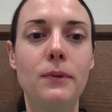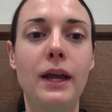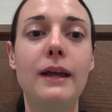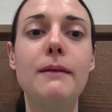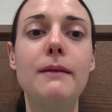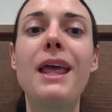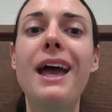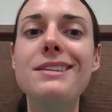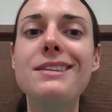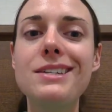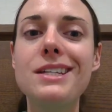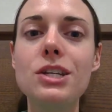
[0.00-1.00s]
Okay.
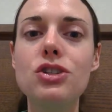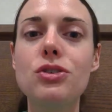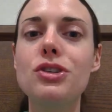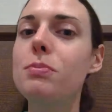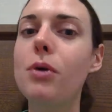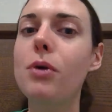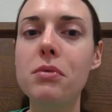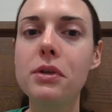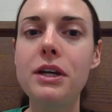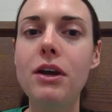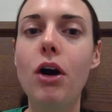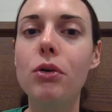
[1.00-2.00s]
As a teacher, you
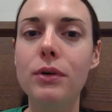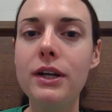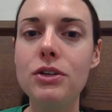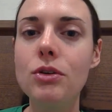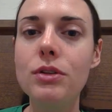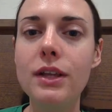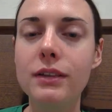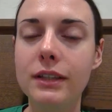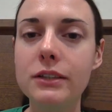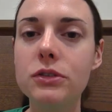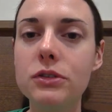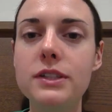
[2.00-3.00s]
probably already knew that
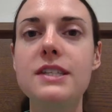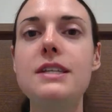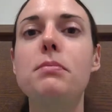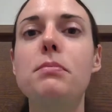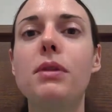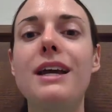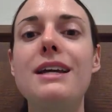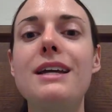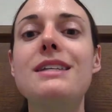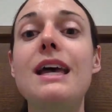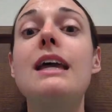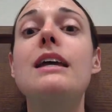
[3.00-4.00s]
literacy
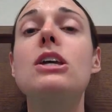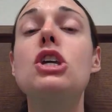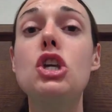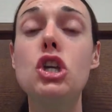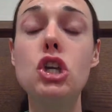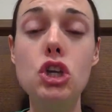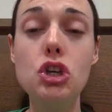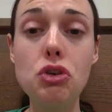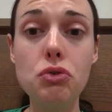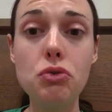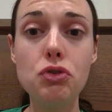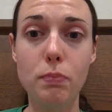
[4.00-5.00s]
plays a
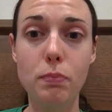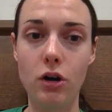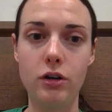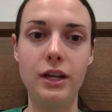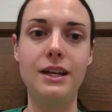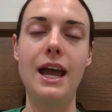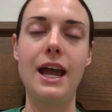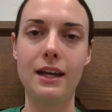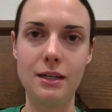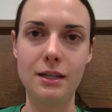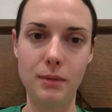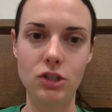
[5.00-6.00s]
huge part in
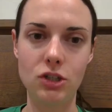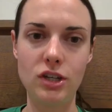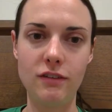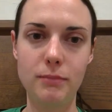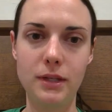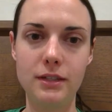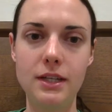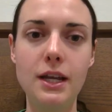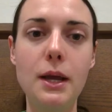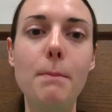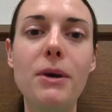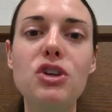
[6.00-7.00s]
academic achievement,
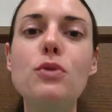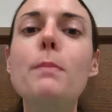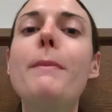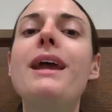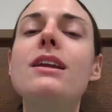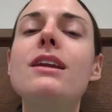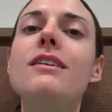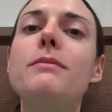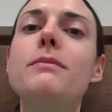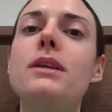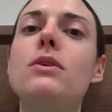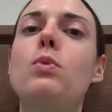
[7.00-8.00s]
but you may not
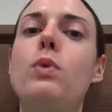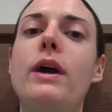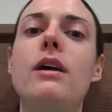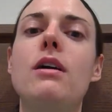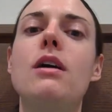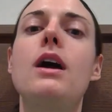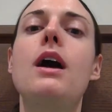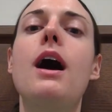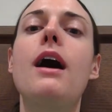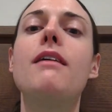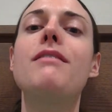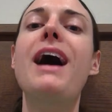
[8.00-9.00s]
have been aware
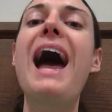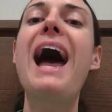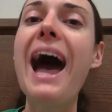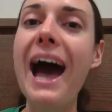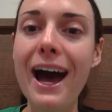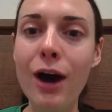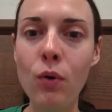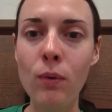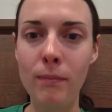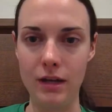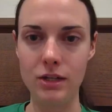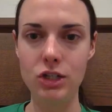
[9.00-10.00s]
of how
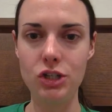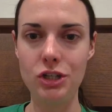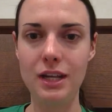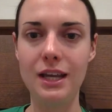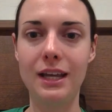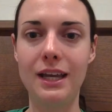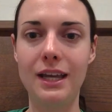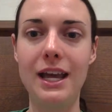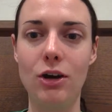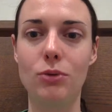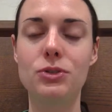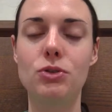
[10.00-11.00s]
much it can
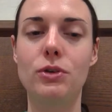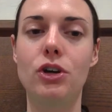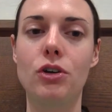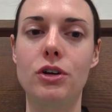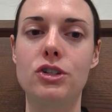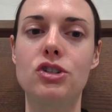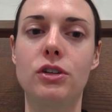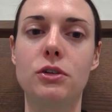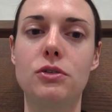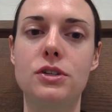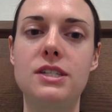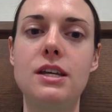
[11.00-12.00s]
help to encourage
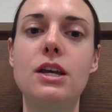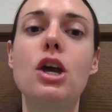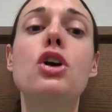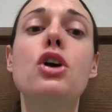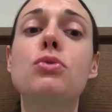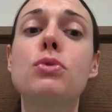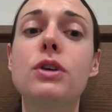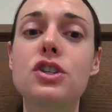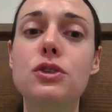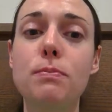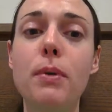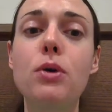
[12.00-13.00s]
literacy through
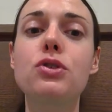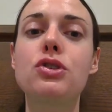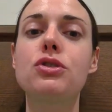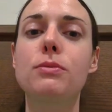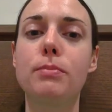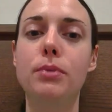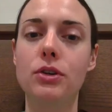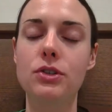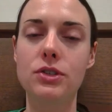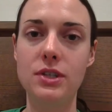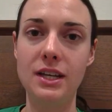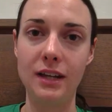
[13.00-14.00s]
exposure to
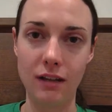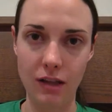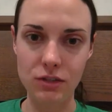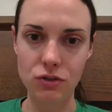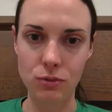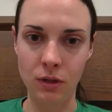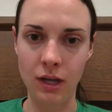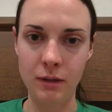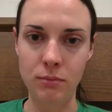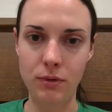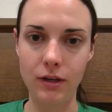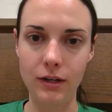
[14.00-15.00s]
books in a classroom
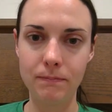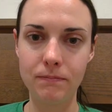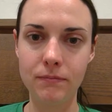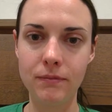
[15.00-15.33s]
library.